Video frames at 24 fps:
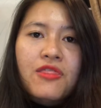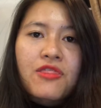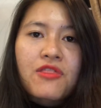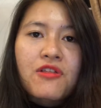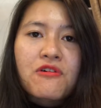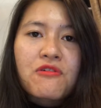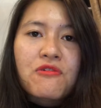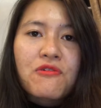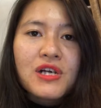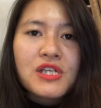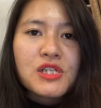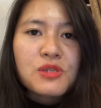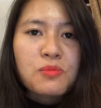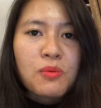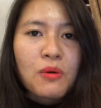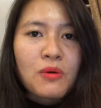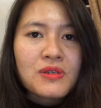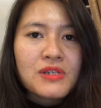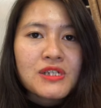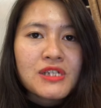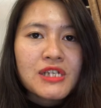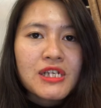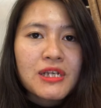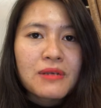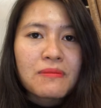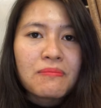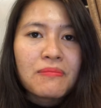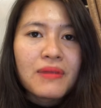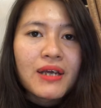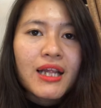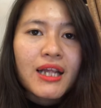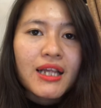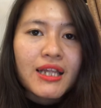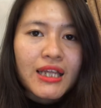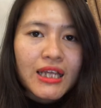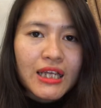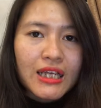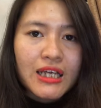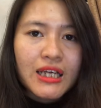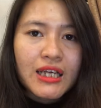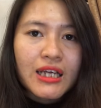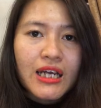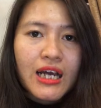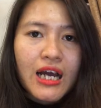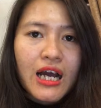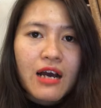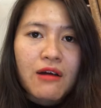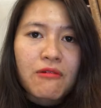the responsibility
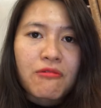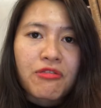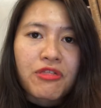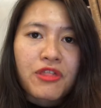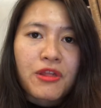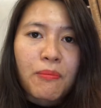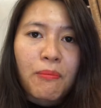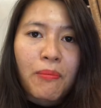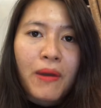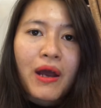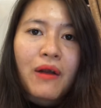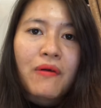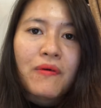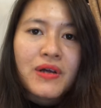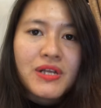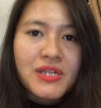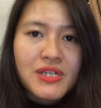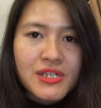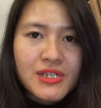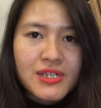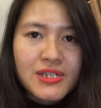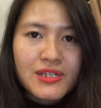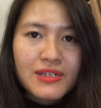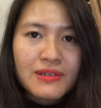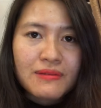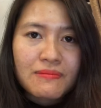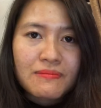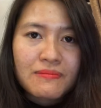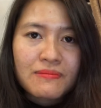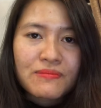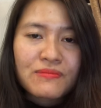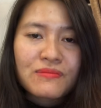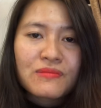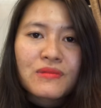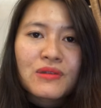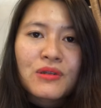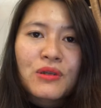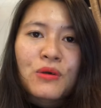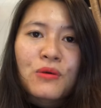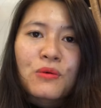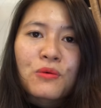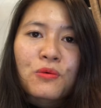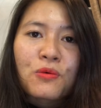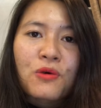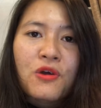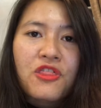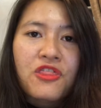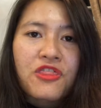of the parents
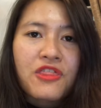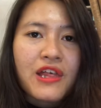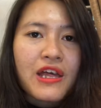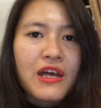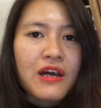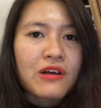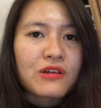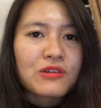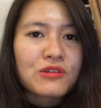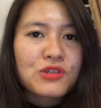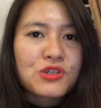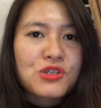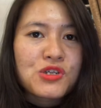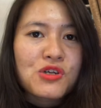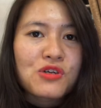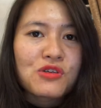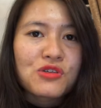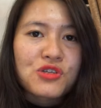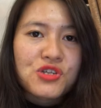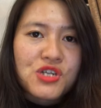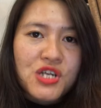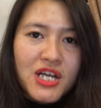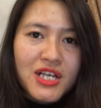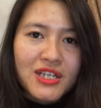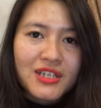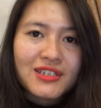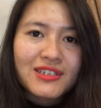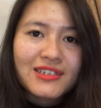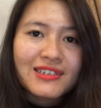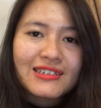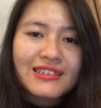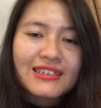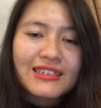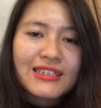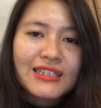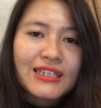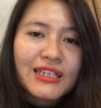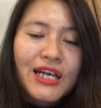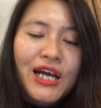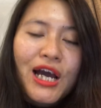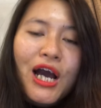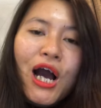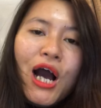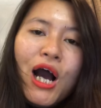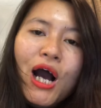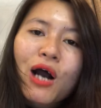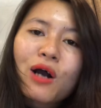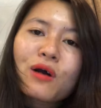with their children.
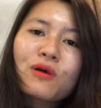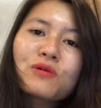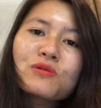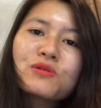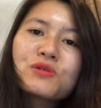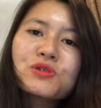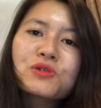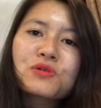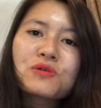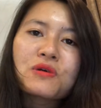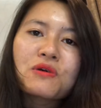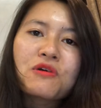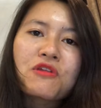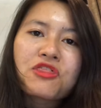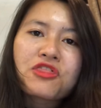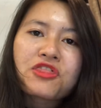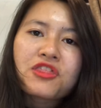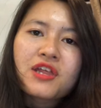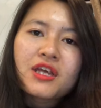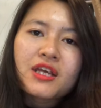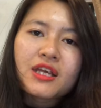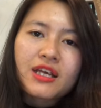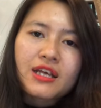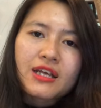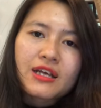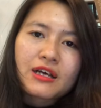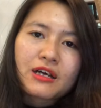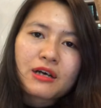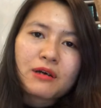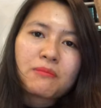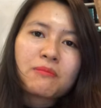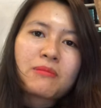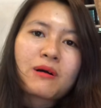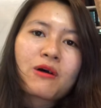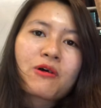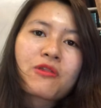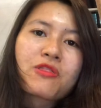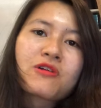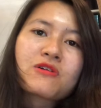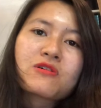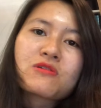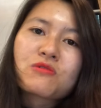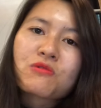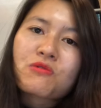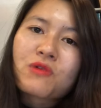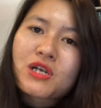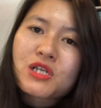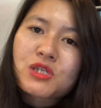How do you think about
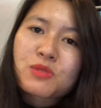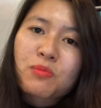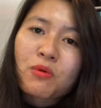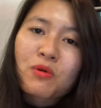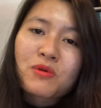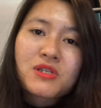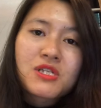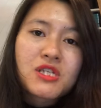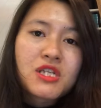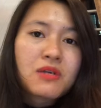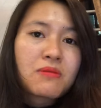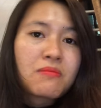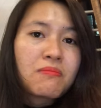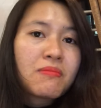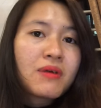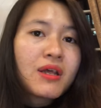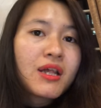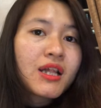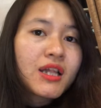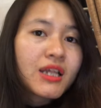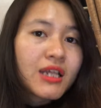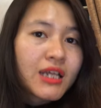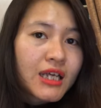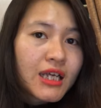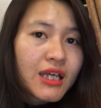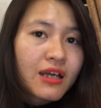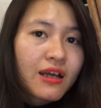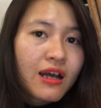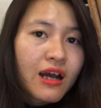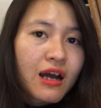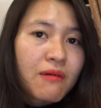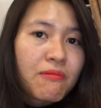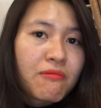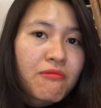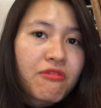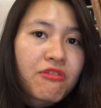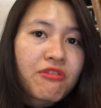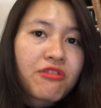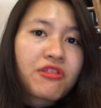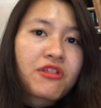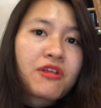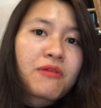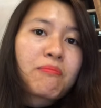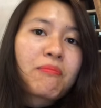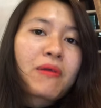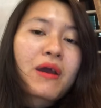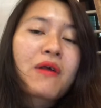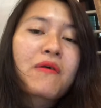the responsibility of
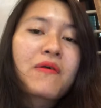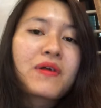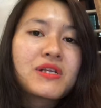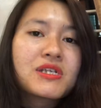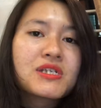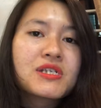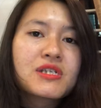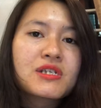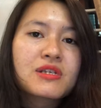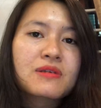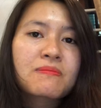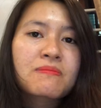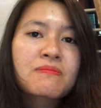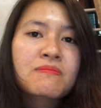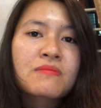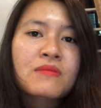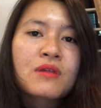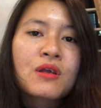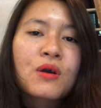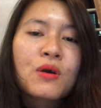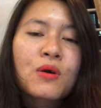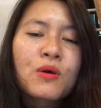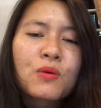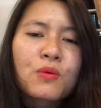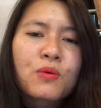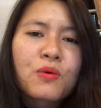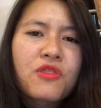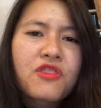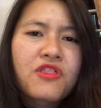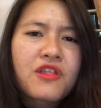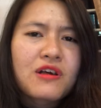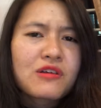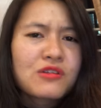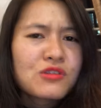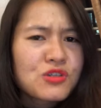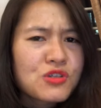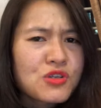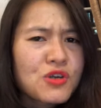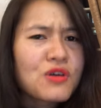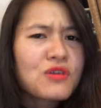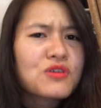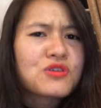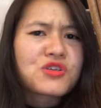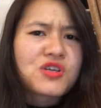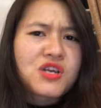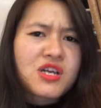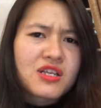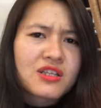the parents with their
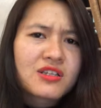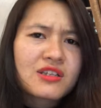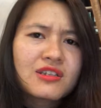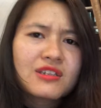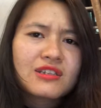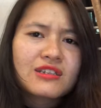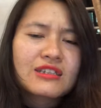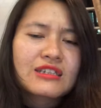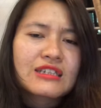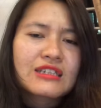children?